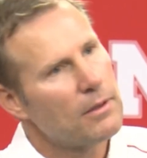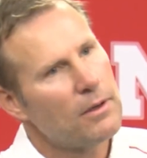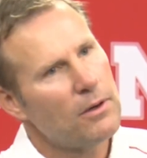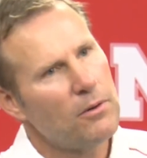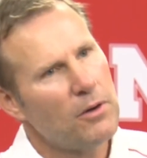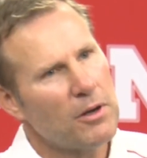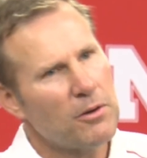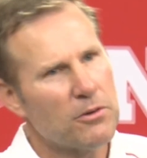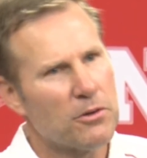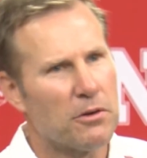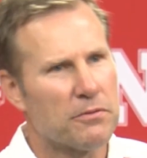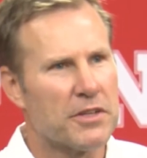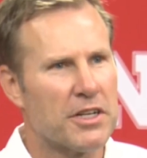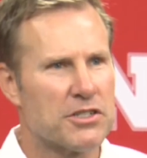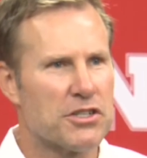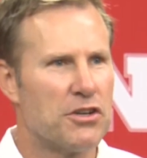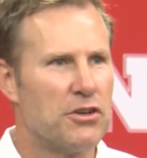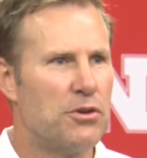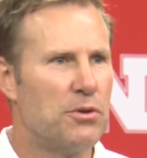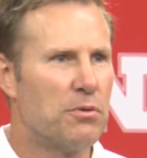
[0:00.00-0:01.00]
Oh, I don't know if
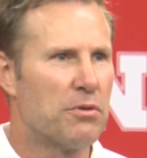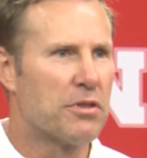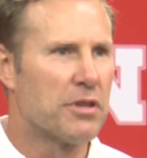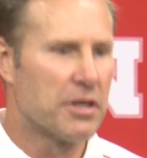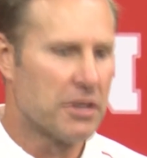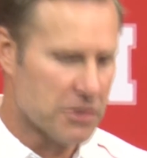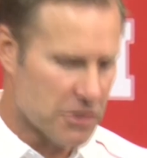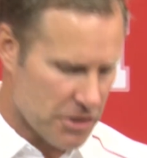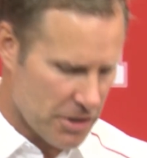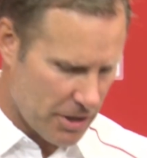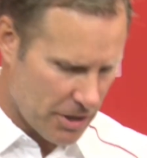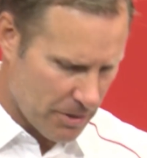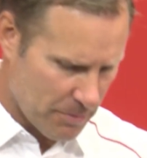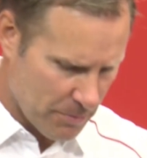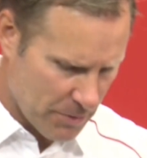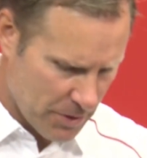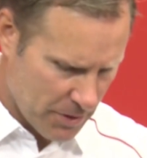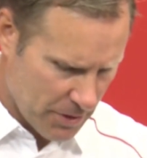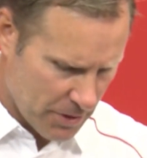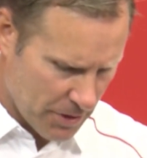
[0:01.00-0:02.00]
that's a new thing, Sam.